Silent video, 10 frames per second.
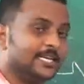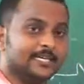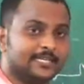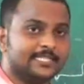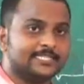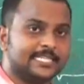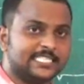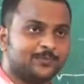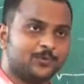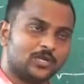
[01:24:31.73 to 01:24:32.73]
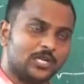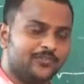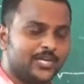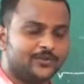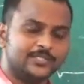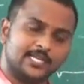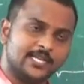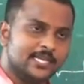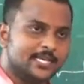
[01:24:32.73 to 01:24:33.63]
the reciprocal of individual